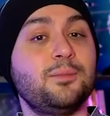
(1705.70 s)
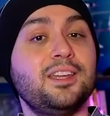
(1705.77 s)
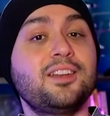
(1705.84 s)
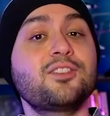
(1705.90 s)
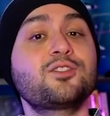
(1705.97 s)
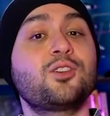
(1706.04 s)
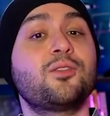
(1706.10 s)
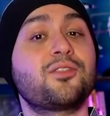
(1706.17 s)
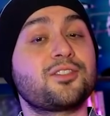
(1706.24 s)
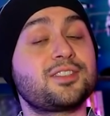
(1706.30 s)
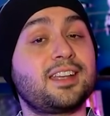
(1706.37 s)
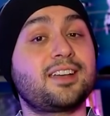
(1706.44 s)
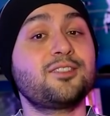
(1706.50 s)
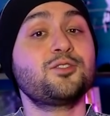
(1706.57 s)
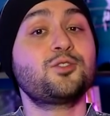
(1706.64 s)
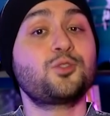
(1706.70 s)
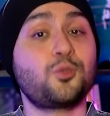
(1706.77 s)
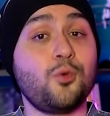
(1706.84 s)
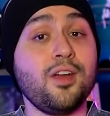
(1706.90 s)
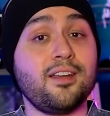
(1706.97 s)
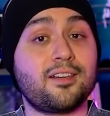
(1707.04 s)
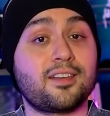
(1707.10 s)
meters over second
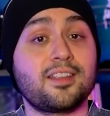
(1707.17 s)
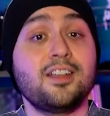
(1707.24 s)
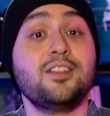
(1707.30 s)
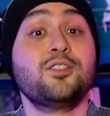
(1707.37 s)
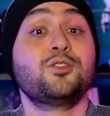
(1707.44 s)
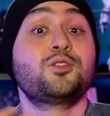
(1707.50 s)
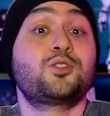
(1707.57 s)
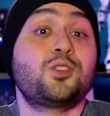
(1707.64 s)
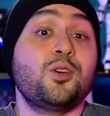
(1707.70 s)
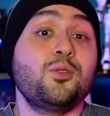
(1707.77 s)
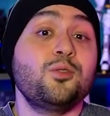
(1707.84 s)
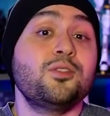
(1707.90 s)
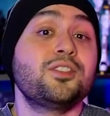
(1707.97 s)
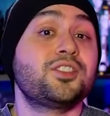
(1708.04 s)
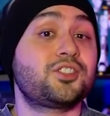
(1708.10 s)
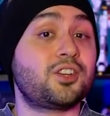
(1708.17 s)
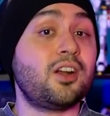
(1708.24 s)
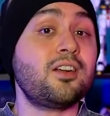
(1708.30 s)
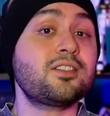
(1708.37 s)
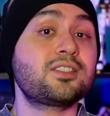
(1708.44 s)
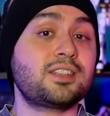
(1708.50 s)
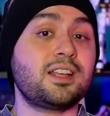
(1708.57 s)
squared, so
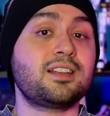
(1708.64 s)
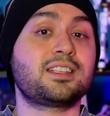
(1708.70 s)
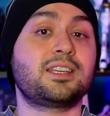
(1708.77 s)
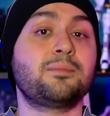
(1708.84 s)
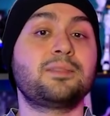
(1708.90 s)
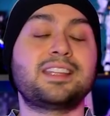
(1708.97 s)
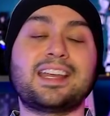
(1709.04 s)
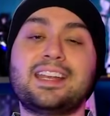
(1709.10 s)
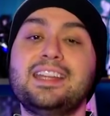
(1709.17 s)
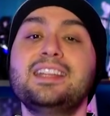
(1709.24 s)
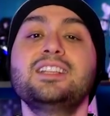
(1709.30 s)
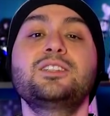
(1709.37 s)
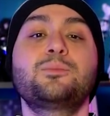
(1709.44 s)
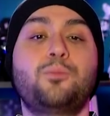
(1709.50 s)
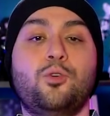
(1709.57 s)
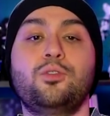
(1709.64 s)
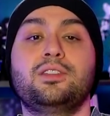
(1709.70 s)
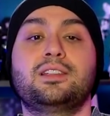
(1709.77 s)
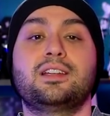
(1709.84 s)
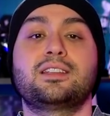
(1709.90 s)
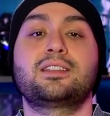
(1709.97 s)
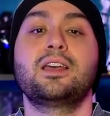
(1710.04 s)
Chars tells him that it is
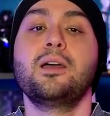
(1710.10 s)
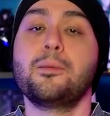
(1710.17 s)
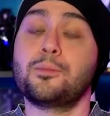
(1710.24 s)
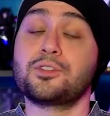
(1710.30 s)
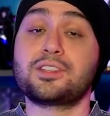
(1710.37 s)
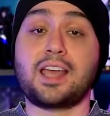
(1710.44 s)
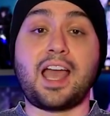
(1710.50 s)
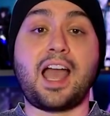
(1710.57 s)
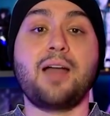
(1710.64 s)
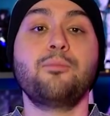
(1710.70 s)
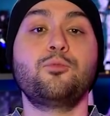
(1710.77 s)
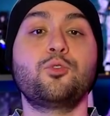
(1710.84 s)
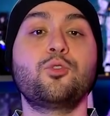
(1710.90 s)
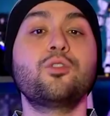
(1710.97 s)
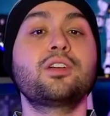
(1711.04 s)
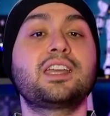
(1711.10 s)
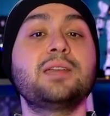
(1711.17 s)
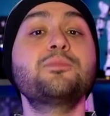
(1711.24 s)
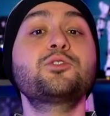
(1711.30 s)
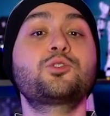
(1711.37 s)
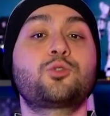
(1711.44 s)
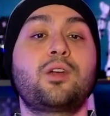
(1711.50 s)
pointless, but Amuro
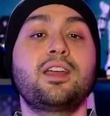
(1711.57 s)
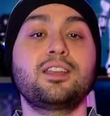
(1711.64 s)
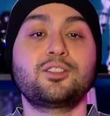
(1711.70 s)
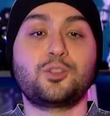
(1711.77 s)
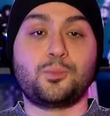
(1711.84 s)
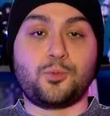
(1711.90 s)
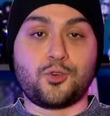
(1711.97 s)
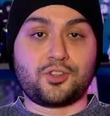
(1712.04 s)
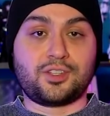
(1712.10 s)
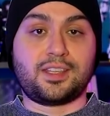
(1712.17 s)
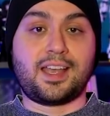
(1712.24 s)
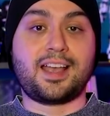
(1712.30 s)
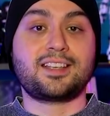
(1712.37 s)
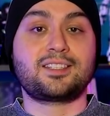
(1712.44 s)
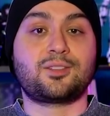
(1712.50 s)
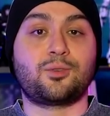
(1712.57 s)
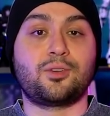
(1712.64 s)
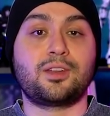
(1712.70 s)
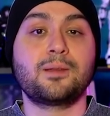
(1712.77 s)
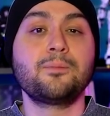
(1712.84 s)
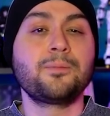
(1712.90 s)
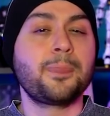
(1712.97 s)
keeps trying to push the
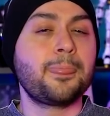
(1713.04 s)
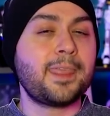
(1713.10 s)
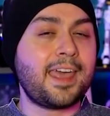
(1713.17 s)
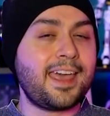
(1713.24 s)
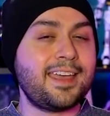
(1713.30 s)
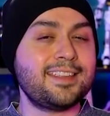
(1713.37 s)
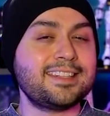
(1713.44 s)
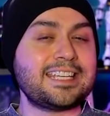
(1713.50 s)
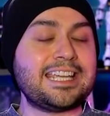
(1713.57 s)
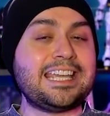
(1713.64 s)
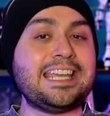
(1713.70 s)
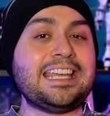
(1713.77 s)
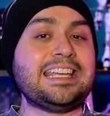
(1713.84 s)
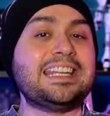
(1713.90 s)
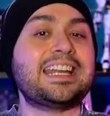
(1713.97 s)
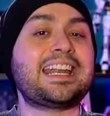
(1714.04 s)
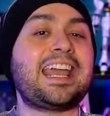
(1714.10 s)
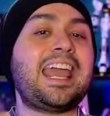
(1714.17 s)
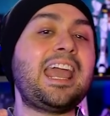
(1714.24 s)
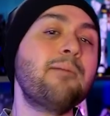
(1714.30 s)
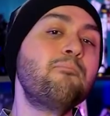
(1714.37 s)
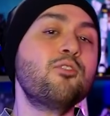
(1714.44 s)
asteroid. And in an
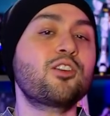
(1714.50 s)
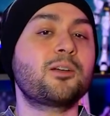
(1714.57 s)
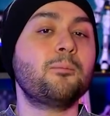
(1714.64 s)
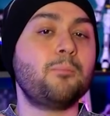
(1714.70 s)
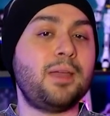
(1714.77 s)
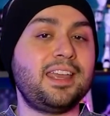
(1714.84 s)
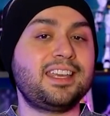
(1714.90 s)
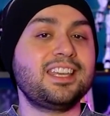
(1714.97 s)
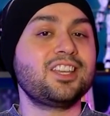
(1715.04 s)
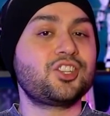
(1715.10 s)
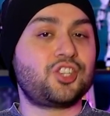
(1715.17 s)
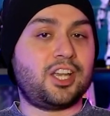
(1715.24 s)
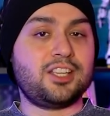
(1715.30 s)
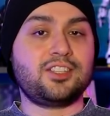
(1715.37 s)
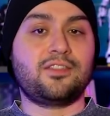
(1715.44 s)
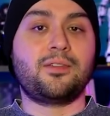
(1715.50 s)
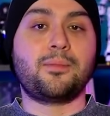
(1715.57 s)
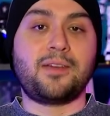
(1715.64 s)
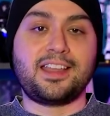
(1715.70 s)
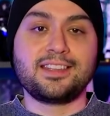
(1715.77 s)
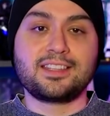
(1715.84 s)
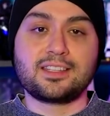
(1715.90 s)
epoch-making change of
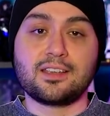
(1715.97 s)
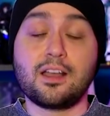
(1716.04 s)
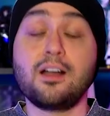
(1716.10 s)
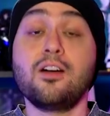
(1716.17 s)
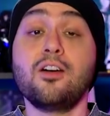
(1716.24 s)
events,